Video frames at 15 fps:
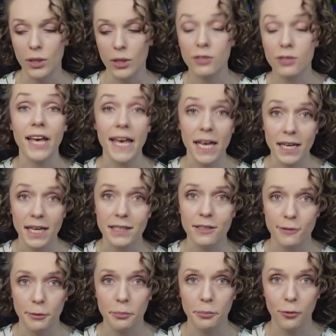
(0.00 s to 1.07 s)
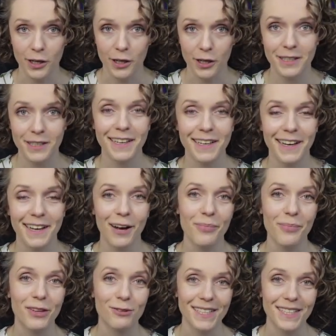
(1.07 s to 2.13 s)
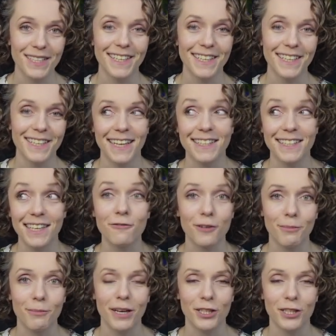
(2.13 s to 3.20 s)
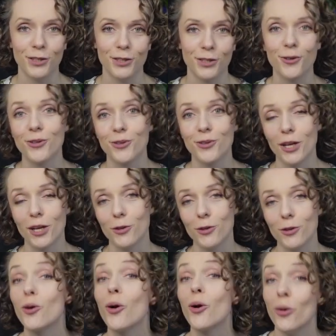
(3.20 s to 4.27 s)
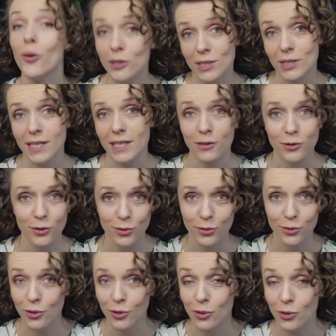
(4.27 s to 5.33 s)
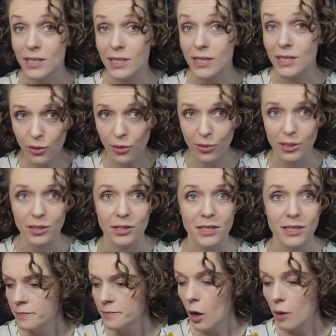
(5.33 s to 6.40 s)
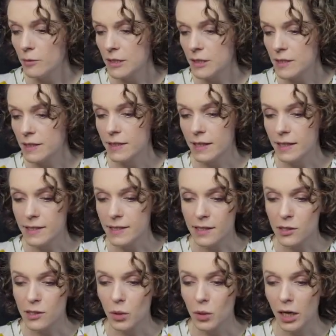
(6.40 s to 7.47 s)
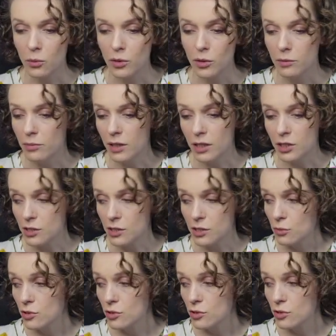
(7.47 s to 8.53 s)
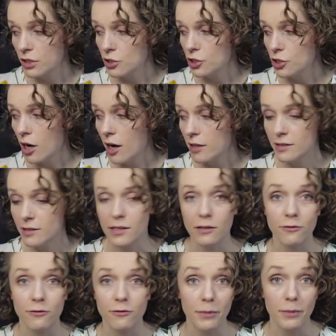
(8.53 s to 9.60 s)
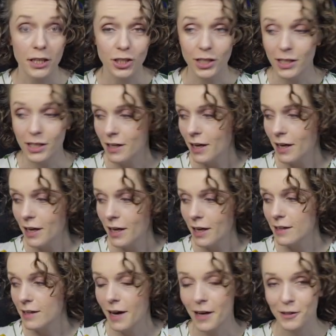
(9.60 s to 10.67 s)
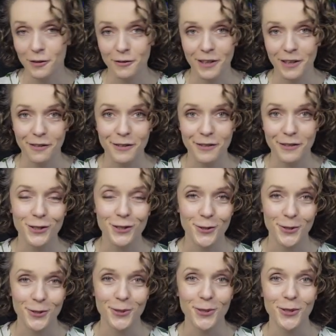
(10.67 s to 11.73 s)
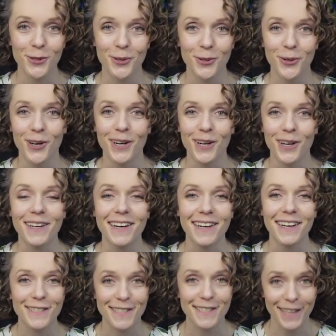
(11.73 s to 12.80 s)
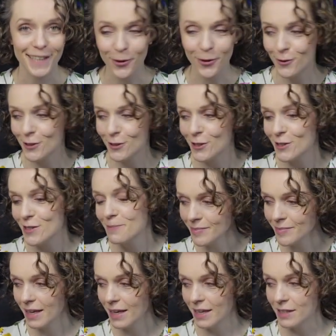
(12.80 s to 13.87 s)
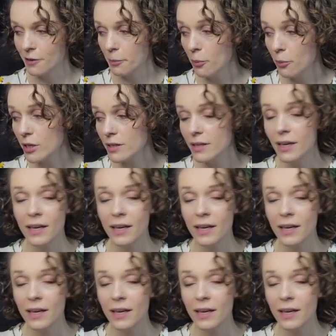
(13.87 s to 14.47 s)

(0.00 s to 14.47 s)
creating the report, really, and the information that you're going to send to your stakeholders. Obviously, the easiest one would be just to screenshot this information and kind of give it to your stakeholders in a report,